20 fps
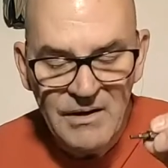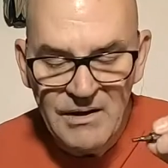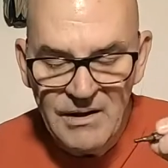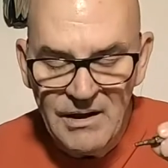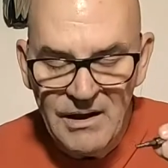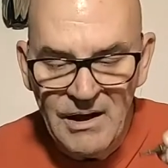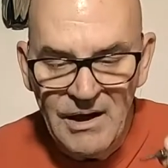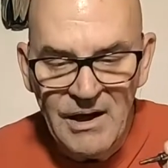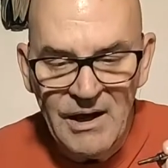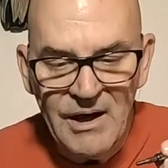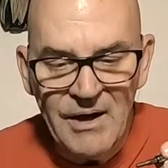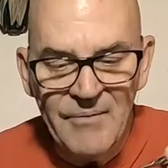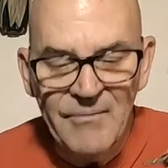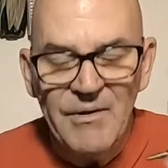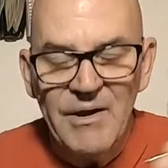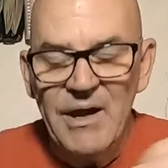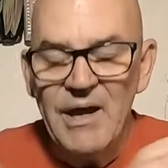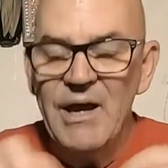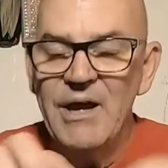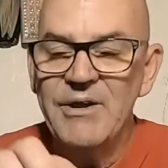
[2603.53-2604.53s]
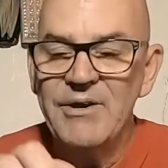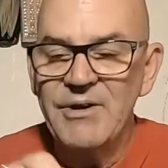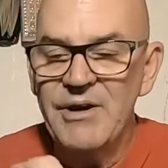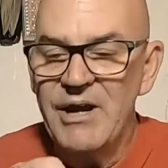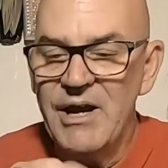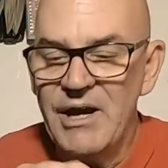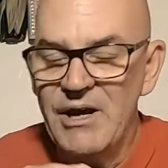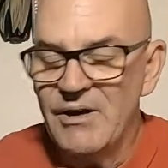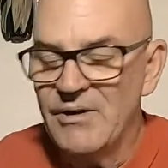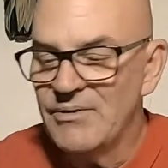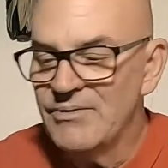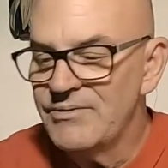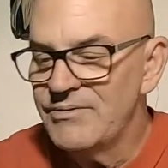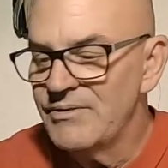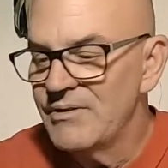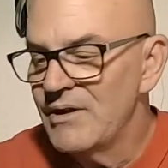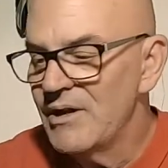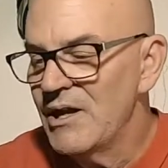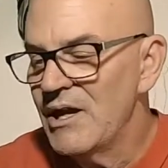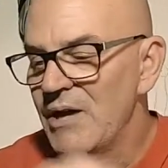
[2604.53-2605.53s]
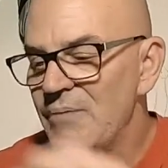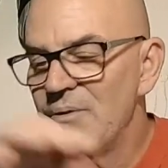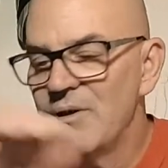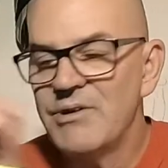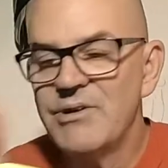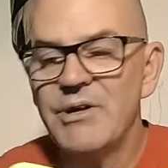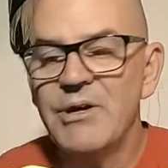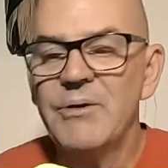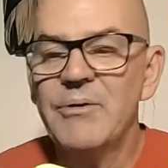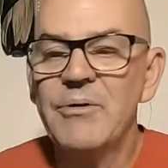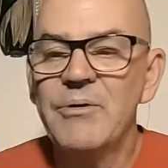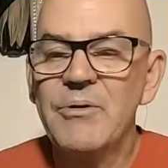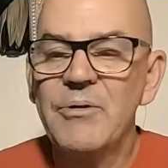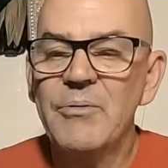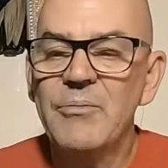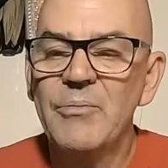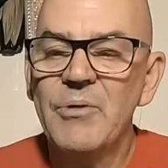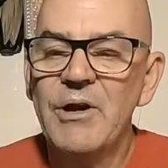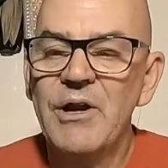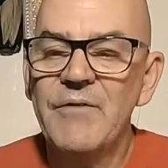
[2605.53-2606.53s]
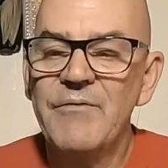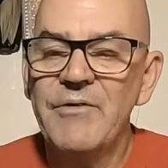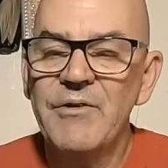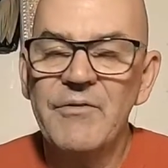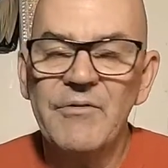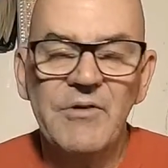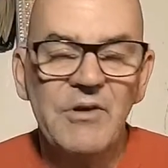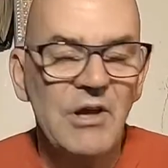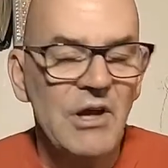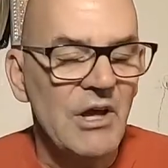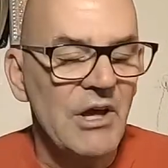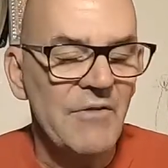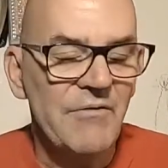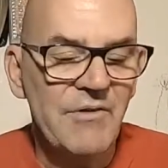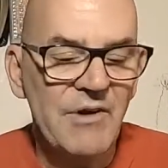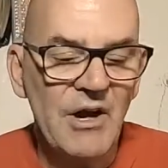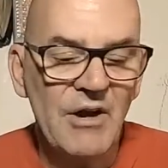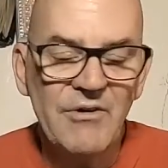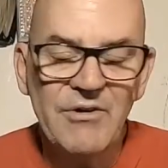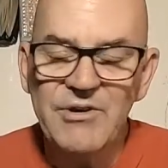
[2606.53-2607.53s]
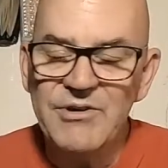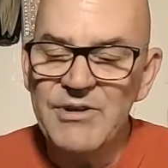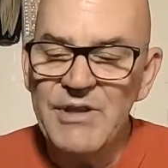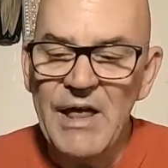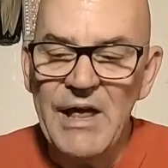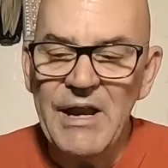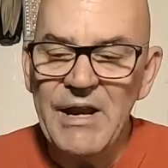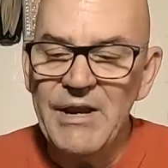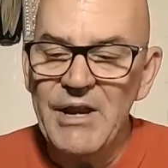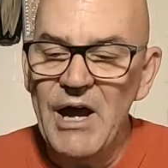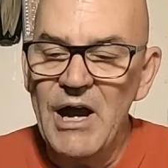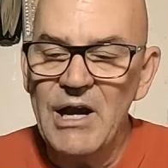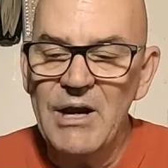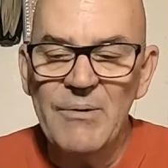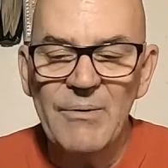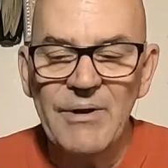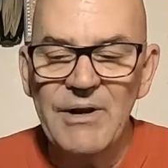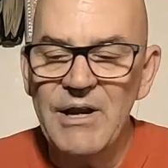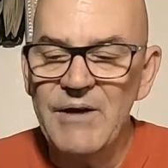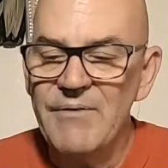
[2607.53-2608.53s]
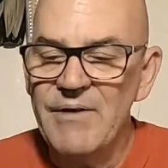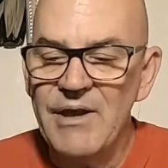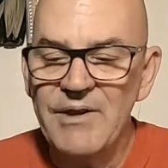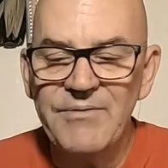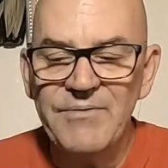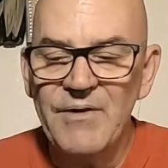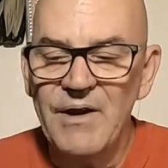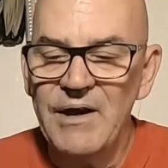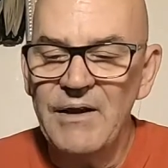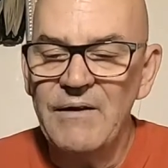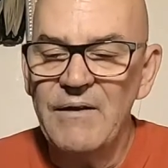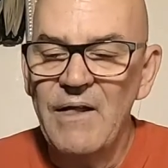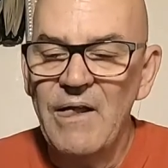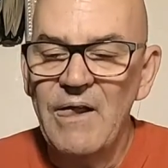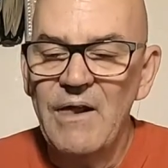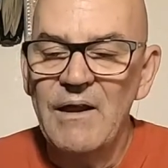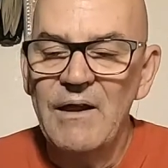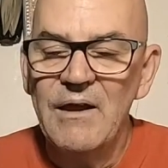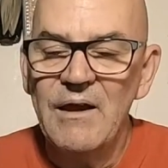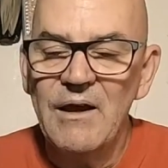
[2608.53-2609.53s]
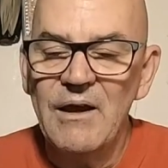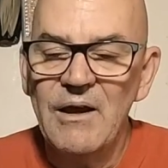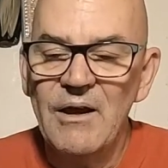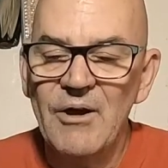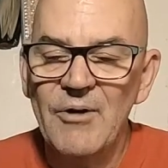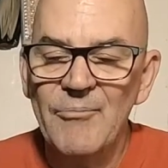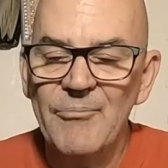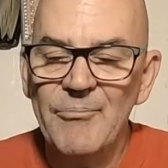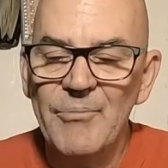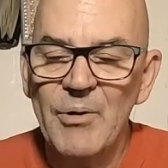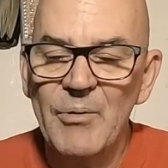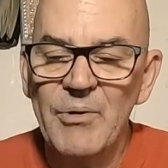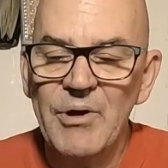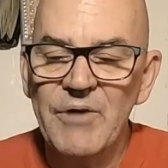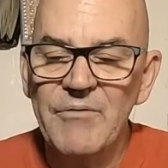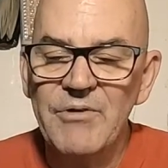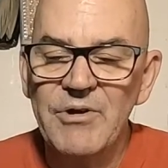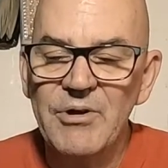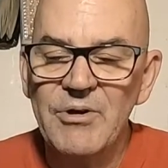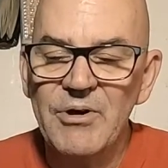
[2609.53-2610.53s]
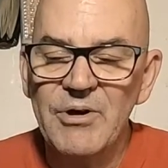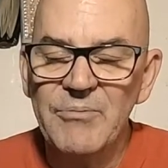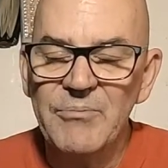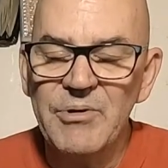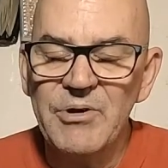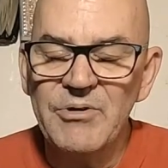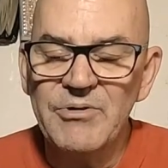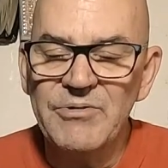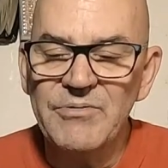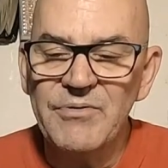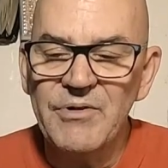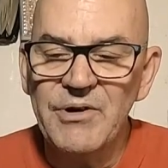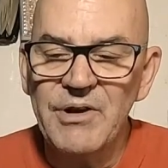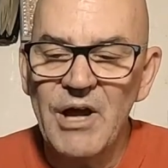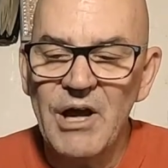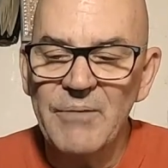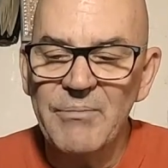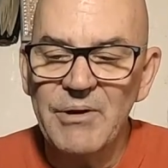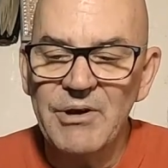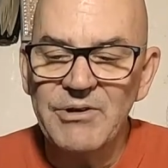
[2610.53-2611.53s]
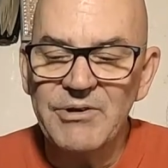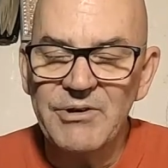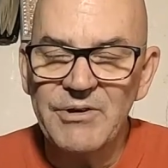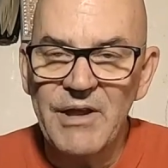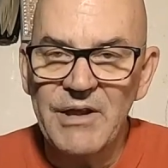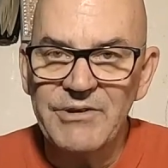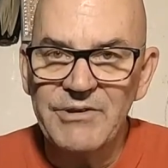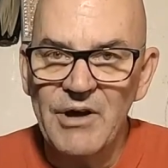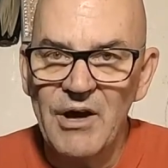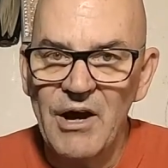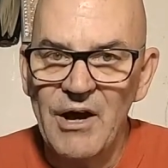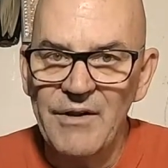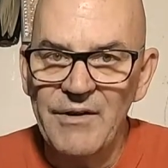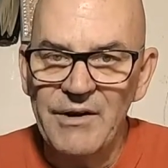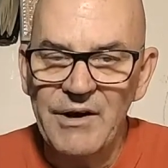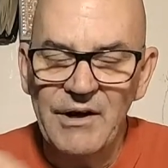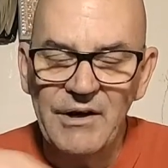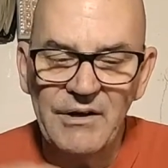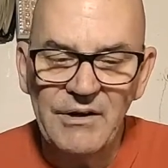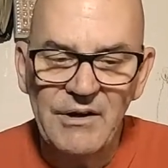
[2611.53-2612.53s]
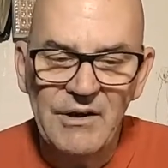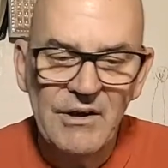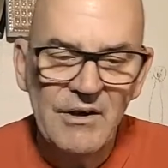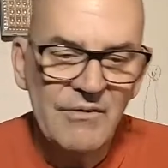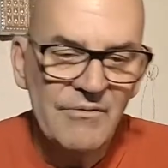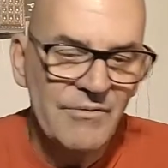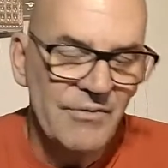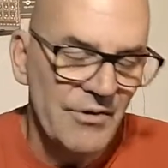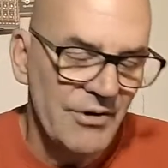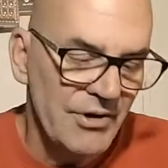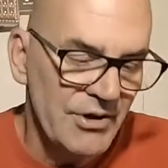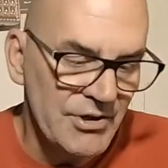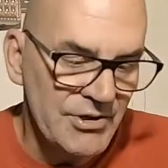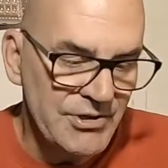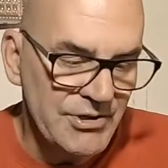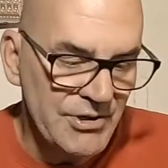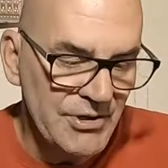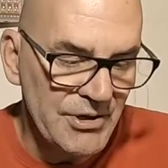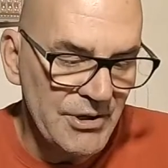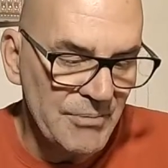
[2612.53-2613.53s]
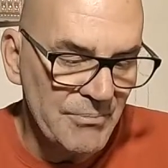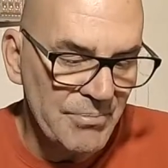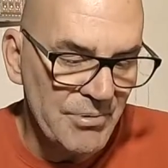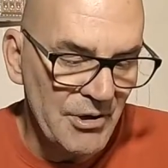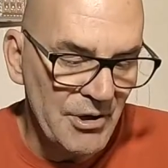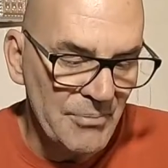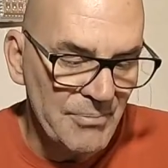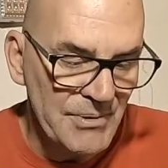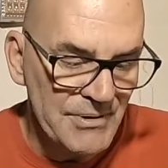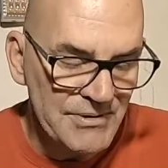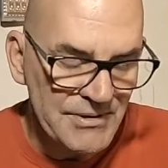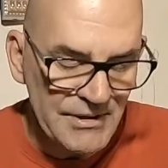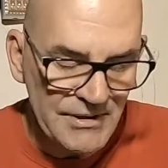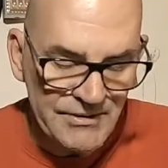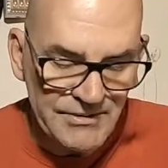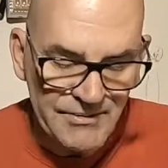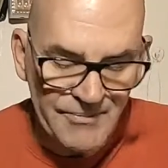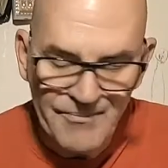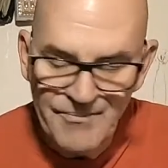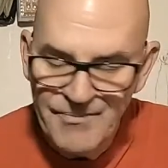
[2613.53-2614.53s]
and your arrows, and make sure if you're not going to use a lot of knock or whatever, that's fine. But whatever you're going to be using for a knock, make sure that's on there for your shooting purposes.